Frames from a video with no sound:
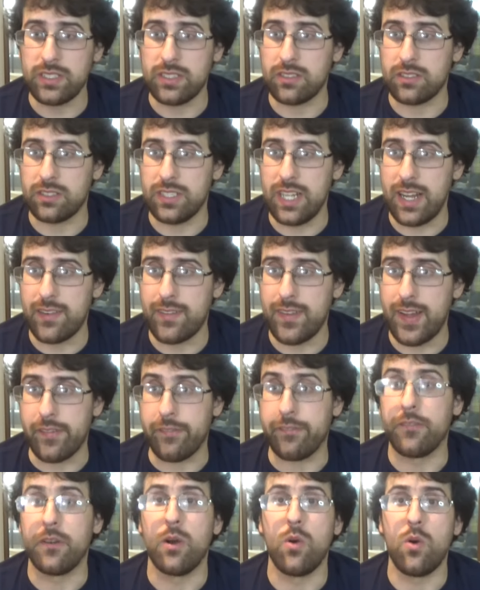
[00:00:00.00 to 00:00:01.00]
There's not a lot
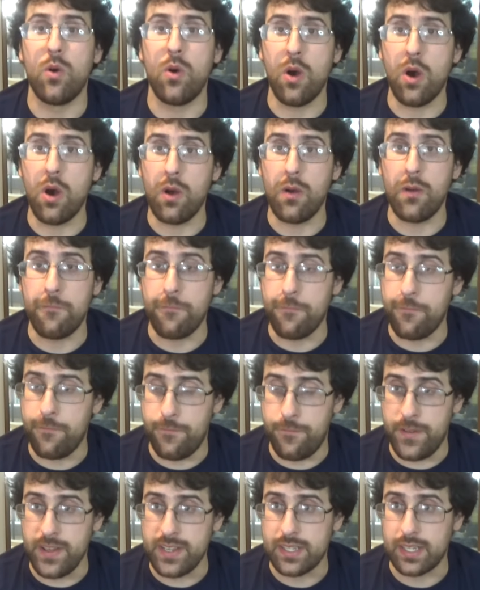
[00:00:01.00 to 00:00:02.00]
of
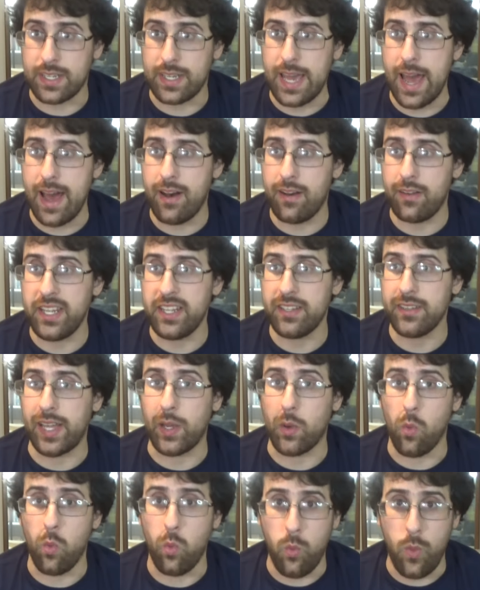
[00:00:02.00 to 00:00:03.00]
physicality and
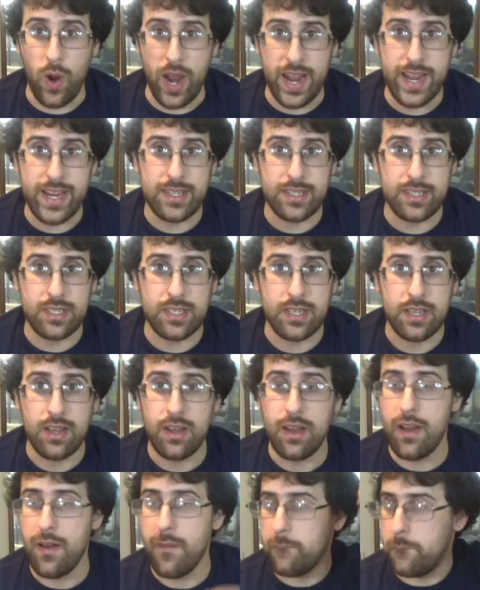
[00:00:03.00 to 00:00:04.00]
like weight,
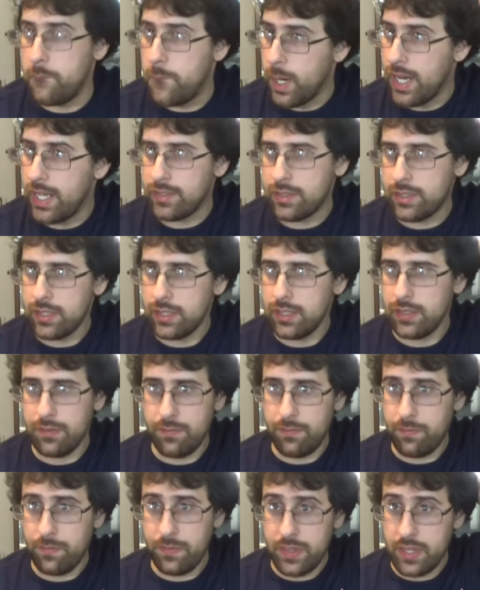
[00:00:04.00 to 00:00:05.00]
but
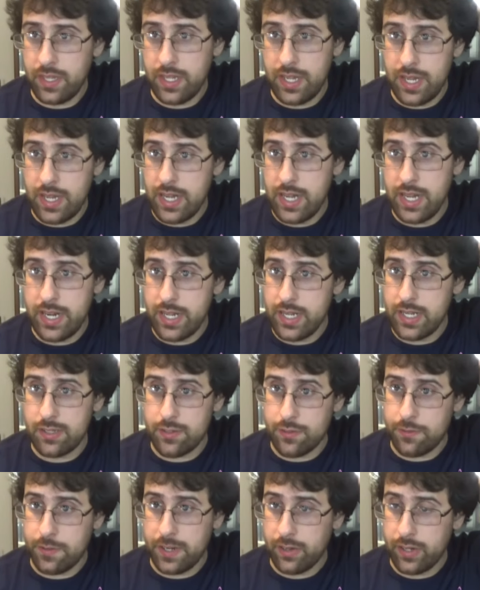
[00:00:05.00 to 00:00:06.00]
it
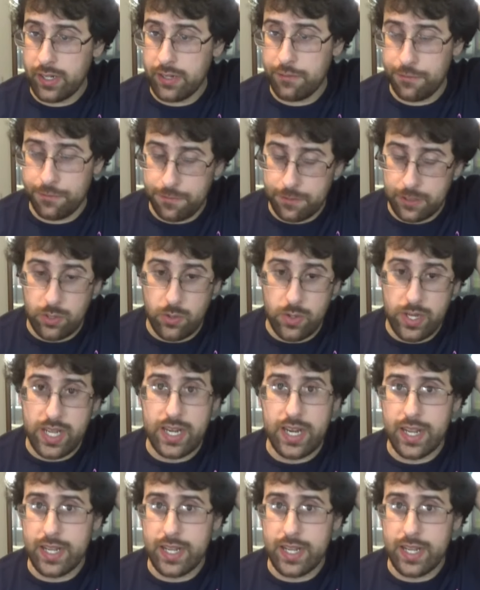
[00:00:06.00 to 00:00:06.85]
is very fluid.